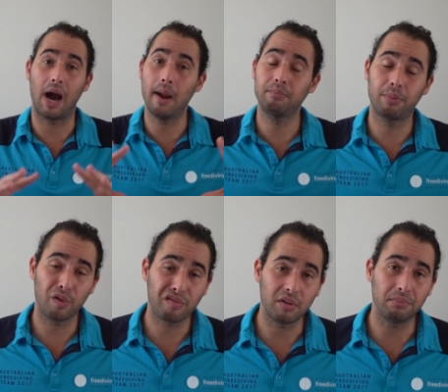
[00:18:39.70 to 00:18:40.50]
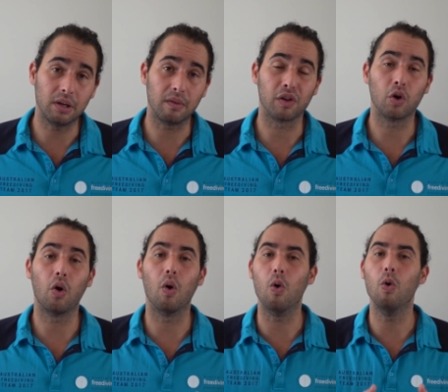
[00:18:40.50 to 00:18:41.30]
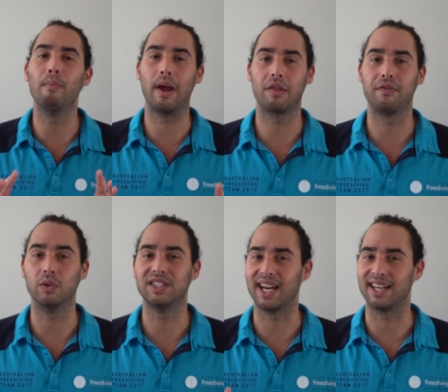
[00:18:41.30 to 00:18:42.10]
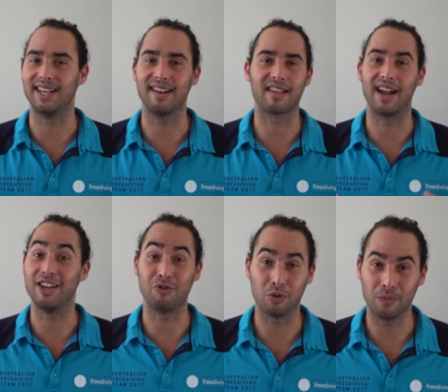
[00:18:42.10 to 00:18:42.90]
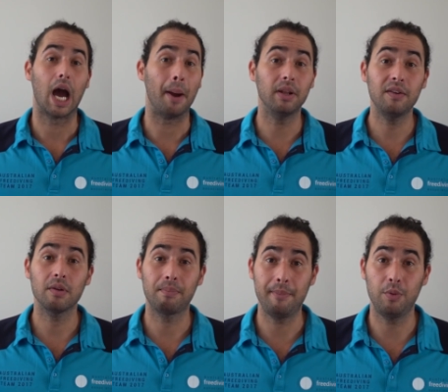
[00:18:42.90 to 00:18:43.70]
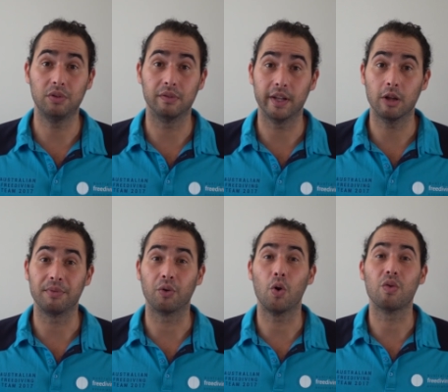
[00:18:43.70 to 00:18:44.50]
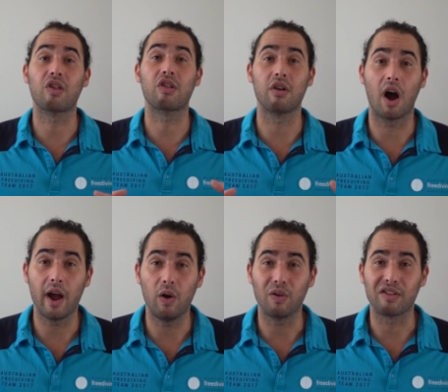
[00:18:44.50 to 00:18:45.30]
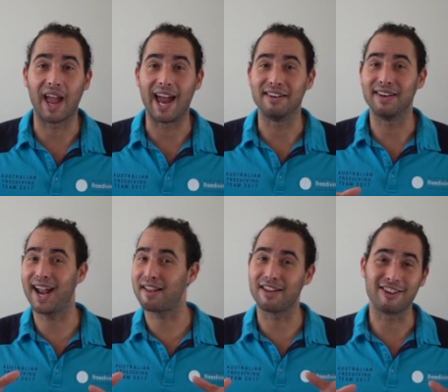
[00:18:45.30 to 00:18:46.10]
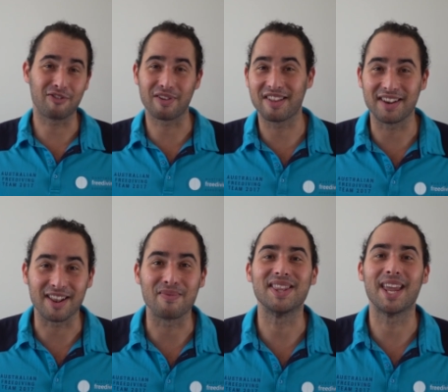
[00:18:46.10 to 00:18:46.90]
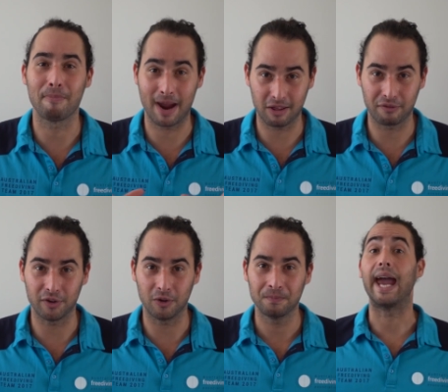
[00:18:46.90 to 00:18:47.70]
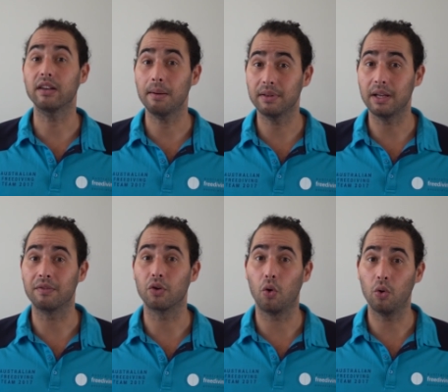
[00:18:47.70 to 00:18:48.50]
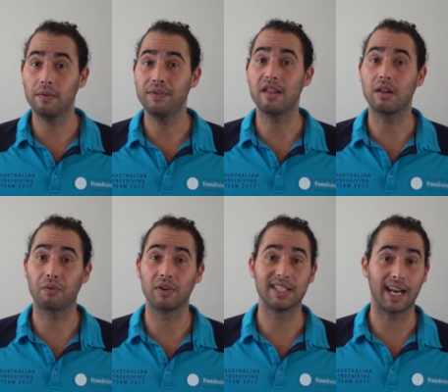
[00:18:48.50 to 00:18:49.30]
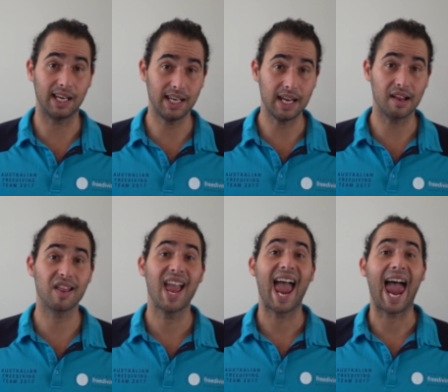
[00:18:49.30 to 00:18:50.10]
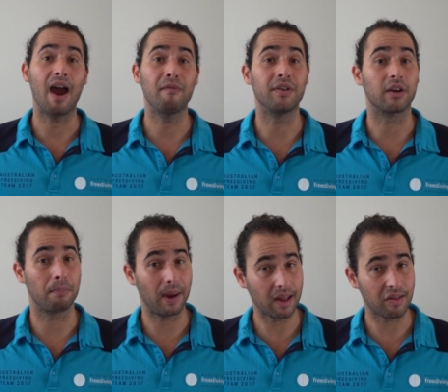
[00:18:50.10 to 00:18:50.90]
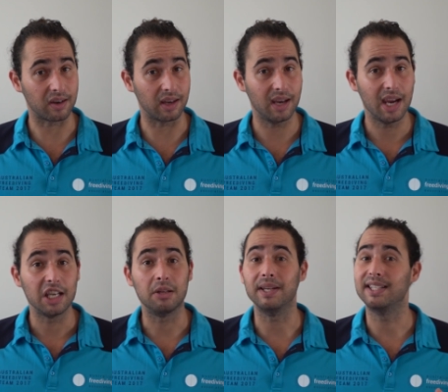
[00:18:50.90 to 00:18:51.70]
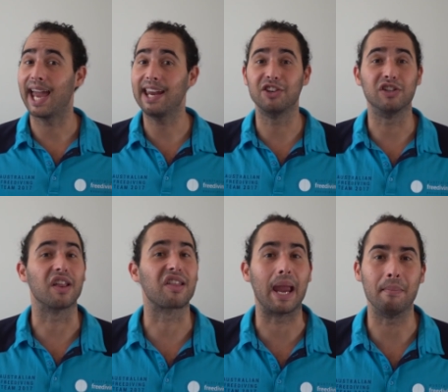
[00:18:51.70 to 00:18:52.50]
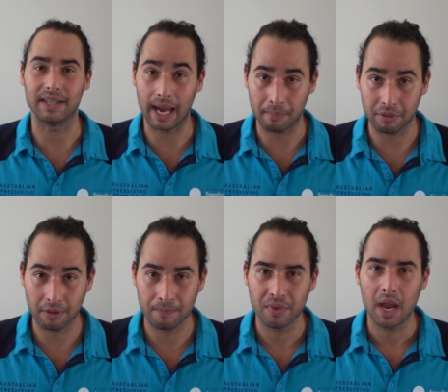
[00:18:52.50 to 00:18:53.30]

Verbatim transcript: I personally believe that all mouthfill techniques are equal. I believe that people develop their own styles and eccentricities with their mouthfill, and I believe that all of these different techniques have the capacity to be taken to the same depth.